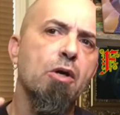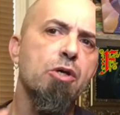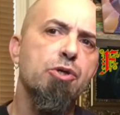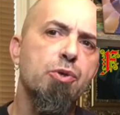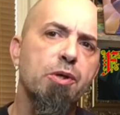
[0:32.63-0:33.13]

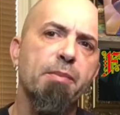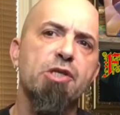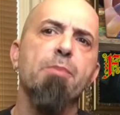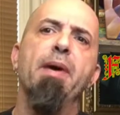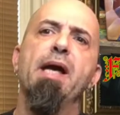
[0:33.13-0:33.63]
2
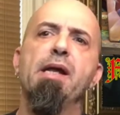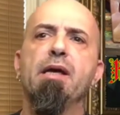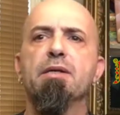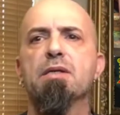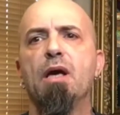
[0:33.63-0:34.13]
commission
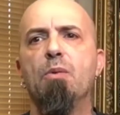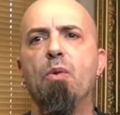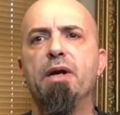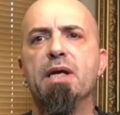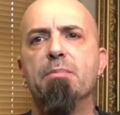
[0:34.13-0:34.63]
paintings and
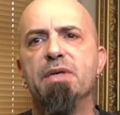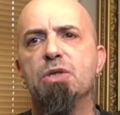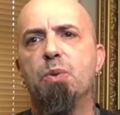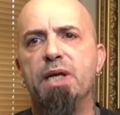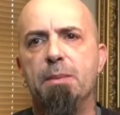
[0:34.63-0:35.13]
1
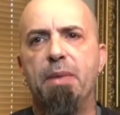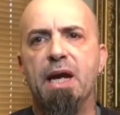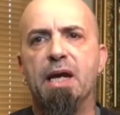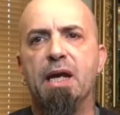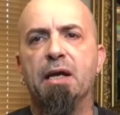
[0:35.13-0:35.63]
in-between
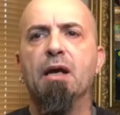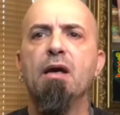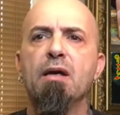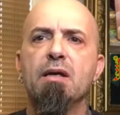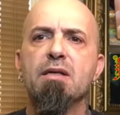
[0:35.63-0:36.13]
painting,
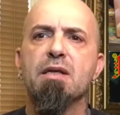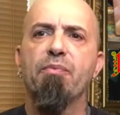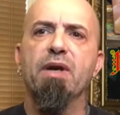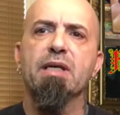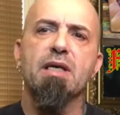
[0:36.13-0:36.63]

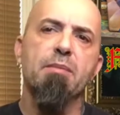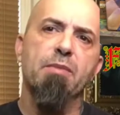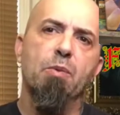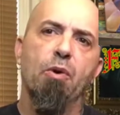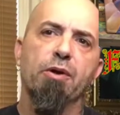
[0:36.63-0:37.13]
something to keep
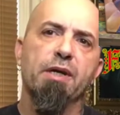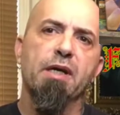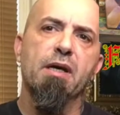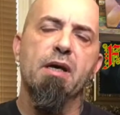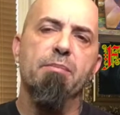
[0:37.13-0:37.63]
me
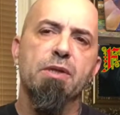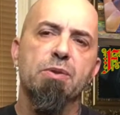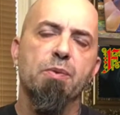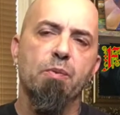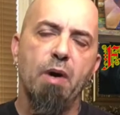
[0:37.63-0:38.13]
working in
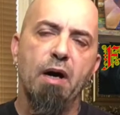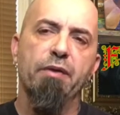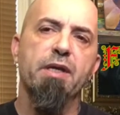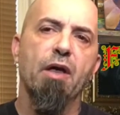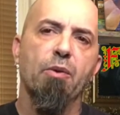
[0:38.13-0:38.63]
between while
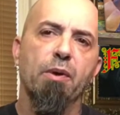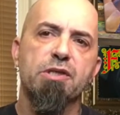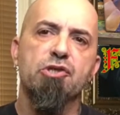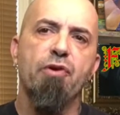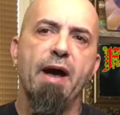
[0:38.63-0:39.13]
the other
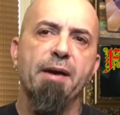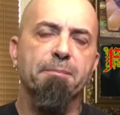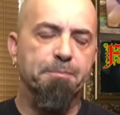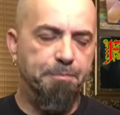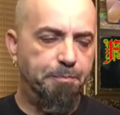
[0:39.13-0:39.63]
one's dry.
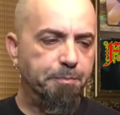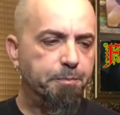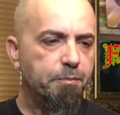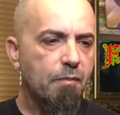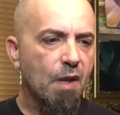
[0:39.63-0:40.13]

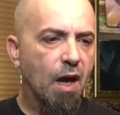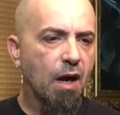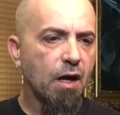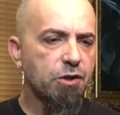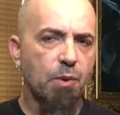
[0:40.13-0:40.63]

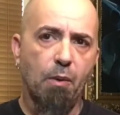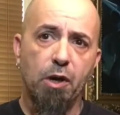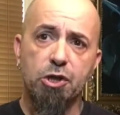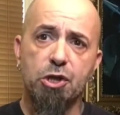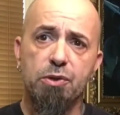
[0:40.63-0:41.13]
So I want
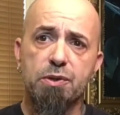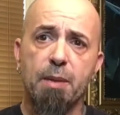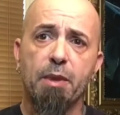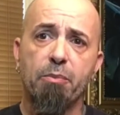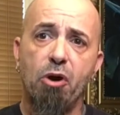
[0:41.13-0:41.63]
to show you some
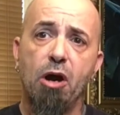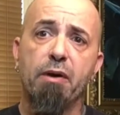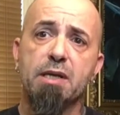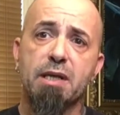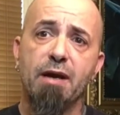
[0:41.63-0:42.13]
of the
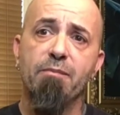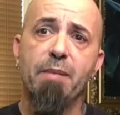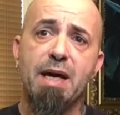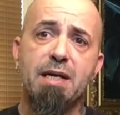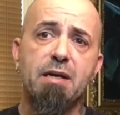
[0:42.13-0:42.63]
progress that I've
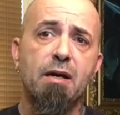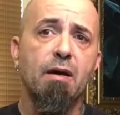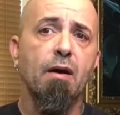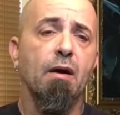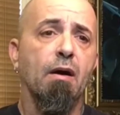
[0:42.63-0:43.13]
made,
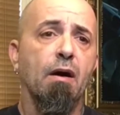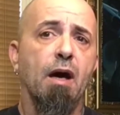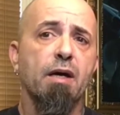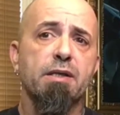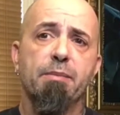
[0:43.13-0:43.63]

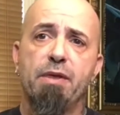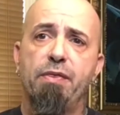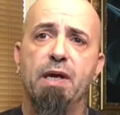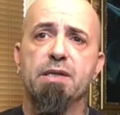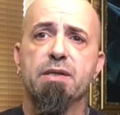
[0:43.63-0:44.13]
some of the
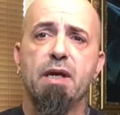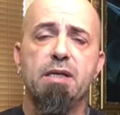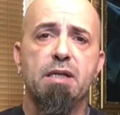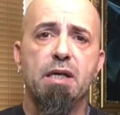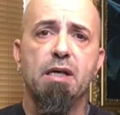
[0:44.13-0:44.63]
things that I
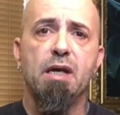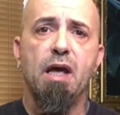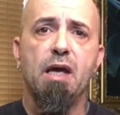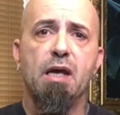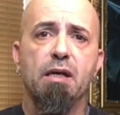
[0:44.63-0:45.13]
did,
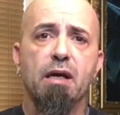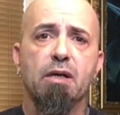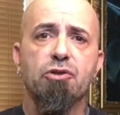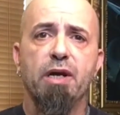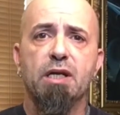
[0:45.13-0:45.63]
and
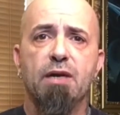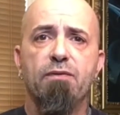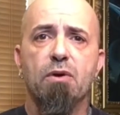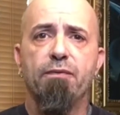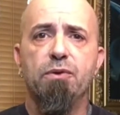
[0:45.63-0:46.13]
try to give
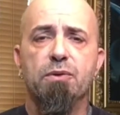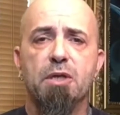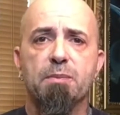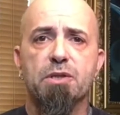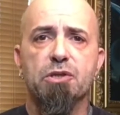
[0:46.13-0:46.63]
you a few
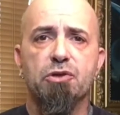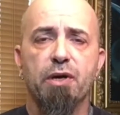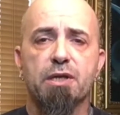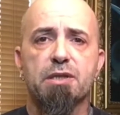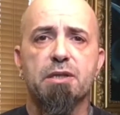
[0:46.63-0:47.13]
tips and
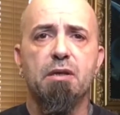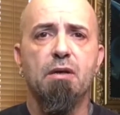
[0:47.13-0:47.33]
tricks